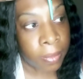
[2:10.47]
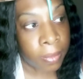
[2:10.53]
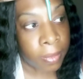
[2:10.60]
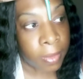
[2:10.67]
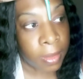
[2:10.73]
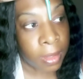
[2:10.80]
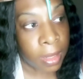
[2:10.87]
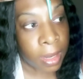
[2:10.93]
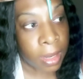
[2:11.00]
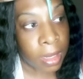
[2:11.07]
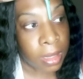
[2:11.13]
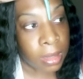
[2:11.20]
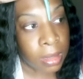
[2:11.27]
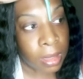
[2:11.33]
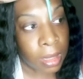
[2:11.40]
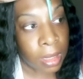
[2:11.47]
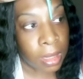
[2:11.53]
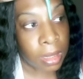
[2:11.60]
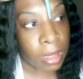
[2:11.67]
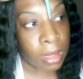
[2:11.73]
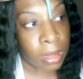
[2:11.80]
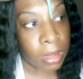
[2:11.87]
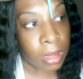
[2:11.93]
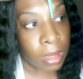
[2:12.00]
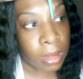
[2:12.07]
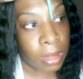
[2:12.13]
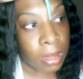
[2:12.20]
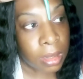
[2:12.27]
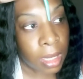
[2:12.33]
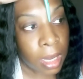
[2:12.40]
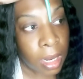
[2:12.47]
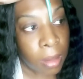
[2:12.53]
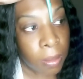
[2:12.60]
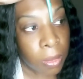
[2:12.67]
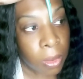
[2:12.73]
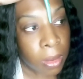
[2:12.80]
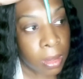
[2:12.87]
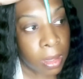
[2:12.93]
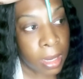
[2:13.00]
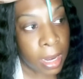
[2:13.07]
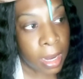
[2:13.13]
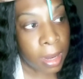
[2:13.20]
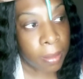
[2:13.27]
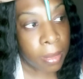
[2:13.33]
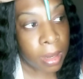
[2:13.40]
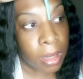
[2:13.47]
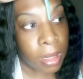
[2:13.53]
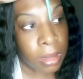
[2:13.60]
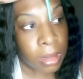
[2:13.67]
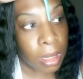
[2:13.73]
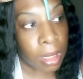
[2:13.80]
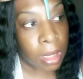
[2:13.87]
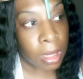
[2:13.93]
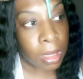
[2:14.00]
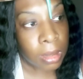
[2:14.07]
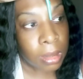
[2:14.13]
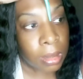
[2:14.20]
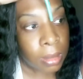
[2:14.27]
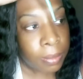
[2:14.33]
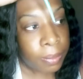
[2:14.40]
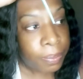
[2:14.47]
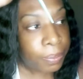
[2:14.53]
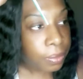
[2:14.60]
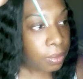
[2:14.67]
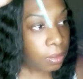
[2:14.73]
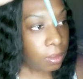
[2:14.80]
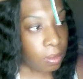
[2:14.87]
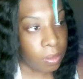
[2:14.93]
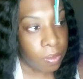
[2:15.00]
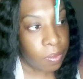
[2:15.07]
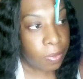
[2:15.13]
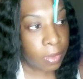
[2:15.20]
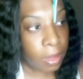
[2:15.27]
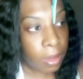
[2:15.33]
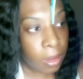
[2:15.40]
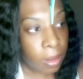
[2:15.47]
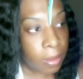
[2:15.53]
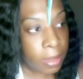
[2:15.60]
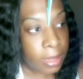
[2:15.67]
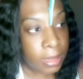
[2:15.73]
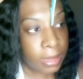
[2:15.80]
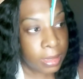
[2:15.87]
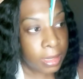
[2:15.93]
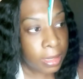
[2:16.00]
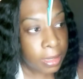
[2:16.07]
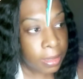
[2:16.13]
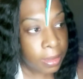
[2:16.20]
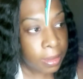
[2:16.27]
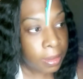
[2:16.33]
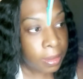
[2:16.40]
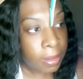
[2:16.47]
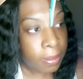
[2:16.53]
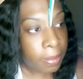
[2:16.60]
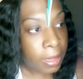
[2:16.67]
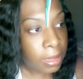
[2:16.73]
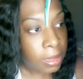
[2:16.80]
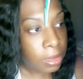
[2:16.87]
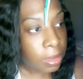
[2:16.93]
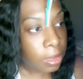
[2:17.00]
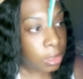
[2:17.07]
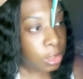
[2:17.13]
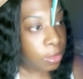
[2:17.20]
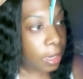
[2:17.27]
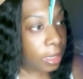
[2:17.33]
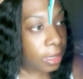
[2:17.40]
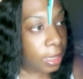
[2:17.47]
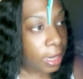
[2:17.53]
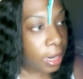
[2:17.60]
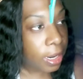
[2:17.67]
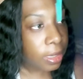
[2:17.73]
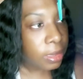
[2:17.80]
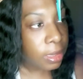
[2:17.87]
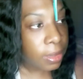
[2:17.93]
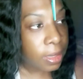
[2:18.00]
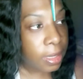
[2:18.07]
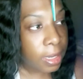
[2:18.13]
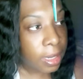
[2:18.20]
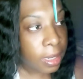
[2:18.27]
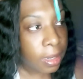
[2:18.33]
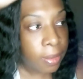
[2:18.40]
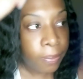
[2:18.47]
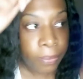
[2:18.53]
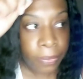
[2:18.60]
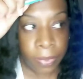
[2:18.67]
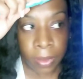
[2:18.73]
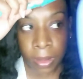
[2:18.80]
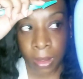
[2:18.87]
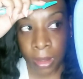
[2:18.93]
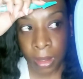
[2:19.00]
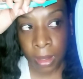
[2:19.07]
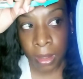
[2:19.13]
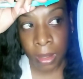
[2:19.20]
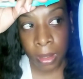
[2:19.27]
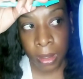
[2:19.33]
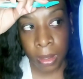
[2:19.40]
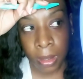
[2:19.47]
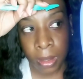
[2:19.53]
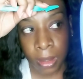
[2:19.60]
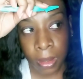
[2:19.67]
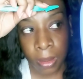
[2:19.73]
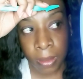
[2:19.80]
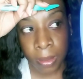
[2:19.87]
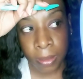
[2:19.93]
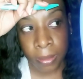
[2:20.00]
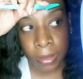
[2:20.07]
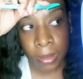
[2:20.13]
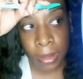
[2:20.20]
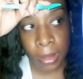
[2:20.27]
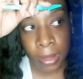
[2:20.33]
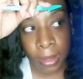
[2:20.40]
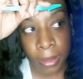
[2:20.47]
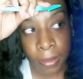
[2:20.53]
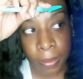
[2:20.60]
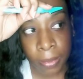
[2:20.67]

And like I said, this doesn't take more than eight minutes, guys. Go in the center, make sure no straggly hairs are there. Go up top.